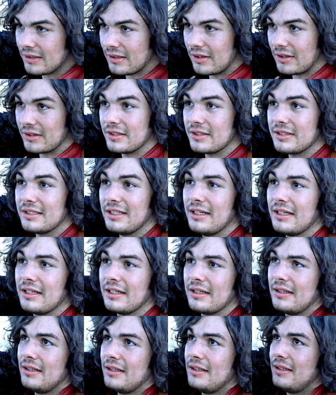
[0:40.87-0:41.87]
Hard to
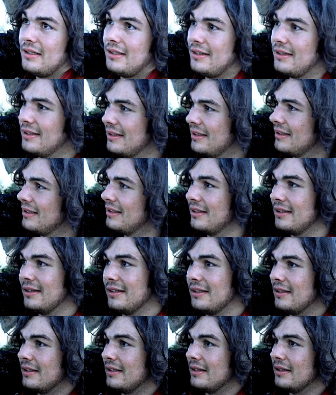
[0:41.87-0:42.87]
say.
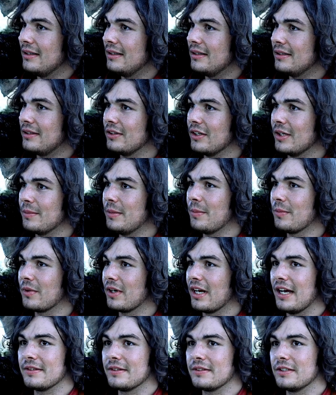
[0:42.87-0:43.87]
It's the only
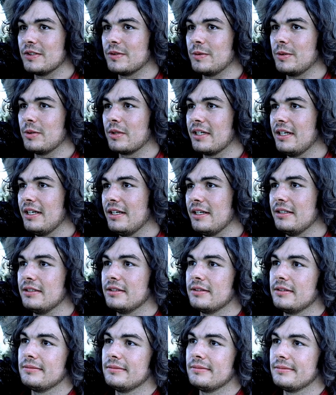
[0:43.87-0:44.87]
memory I had since we were
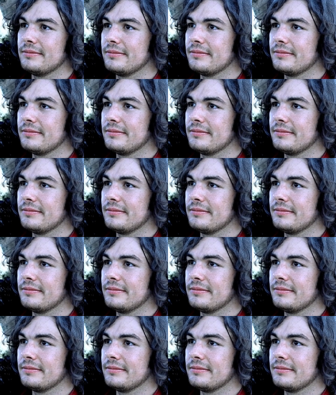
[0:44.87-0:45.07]
kids.